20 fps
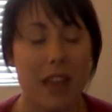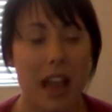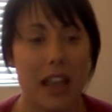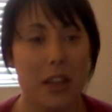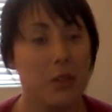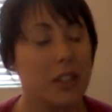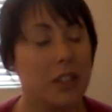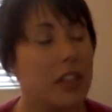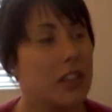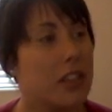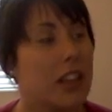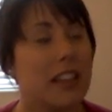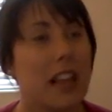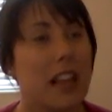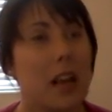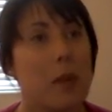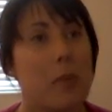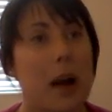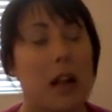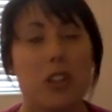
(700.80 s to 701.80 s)
I used to
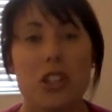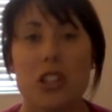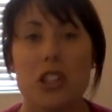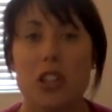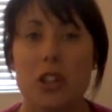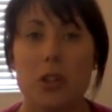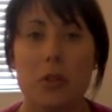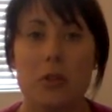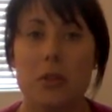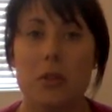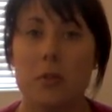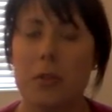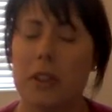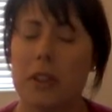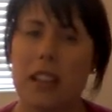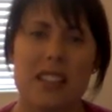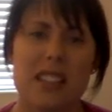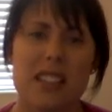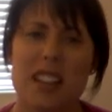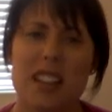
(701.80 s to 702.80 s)
think that about shoes, but
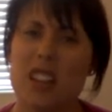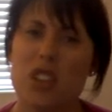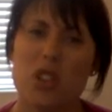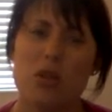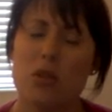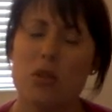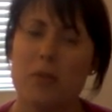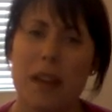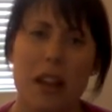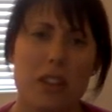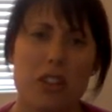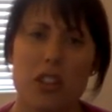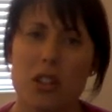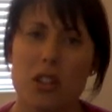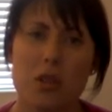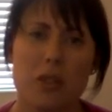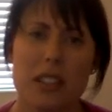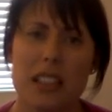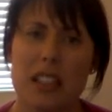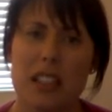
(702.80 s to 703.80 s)
that's not true about
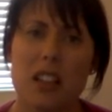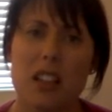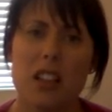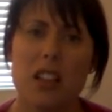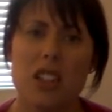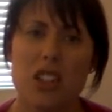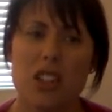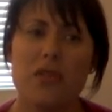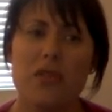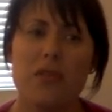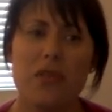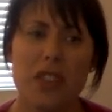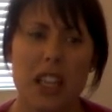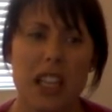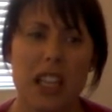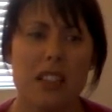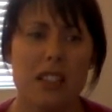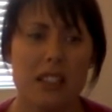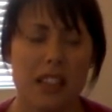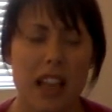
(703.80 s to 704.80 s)
shoes either, because your
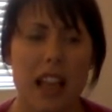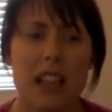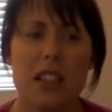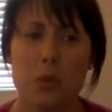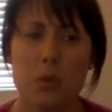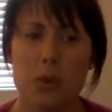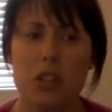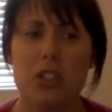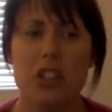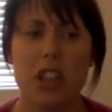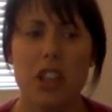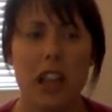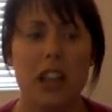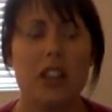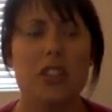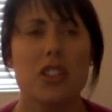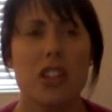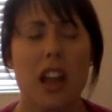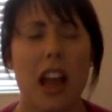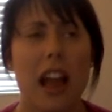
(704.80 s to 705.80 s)
feet size will
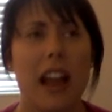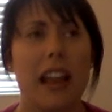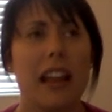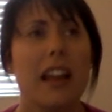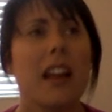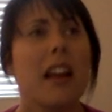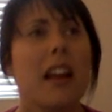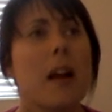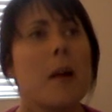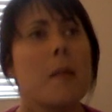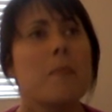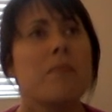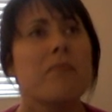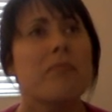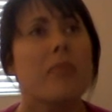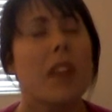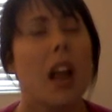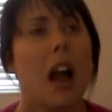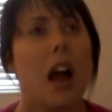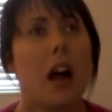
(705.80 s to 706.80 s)
change.
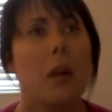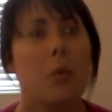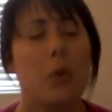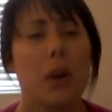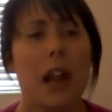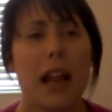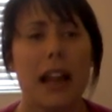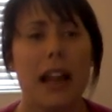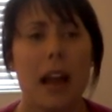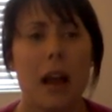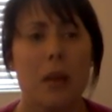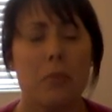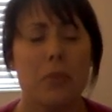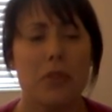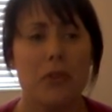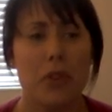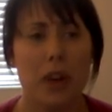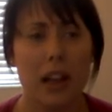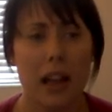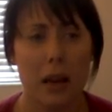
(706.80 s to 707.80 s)
Before I
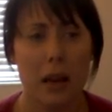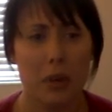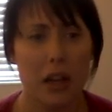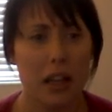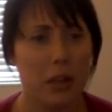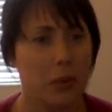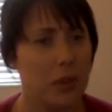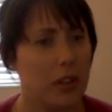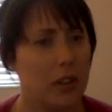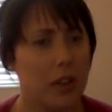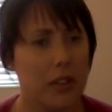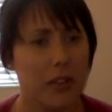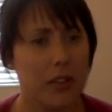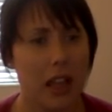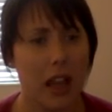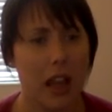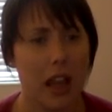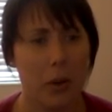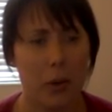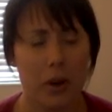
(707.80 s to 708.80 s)
got pregnant with
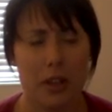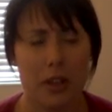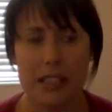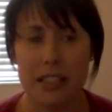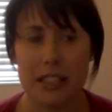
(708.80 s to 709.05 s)
Olivia, I